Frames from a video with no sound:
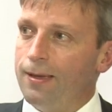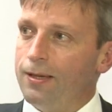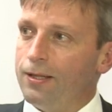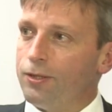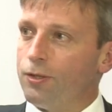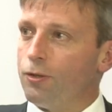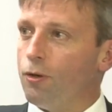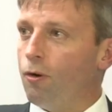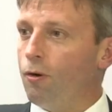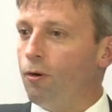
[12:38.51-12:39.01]

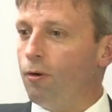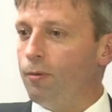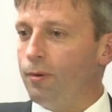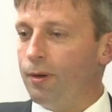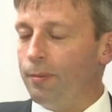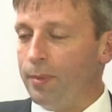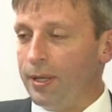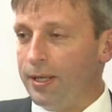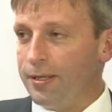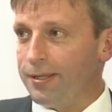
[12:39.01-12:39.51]
So
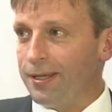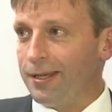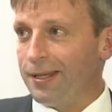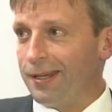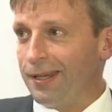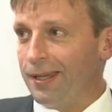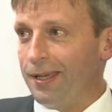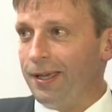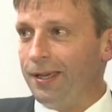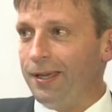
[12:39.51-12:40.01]

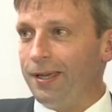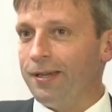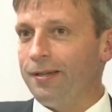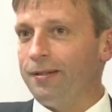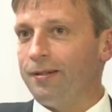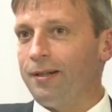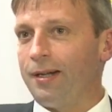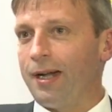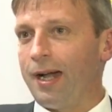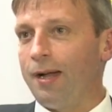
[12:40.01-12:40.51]
basically,
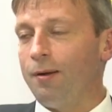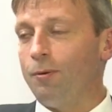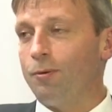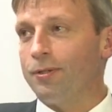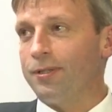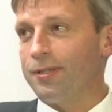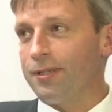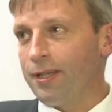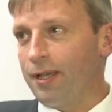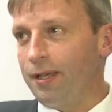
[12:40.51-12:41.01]
I
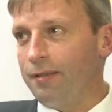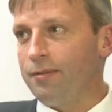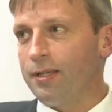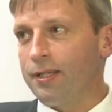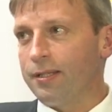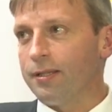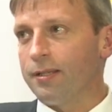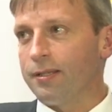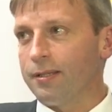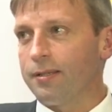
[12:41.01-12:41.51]
would say
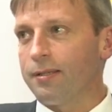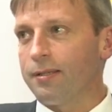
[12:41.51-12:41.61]
this is...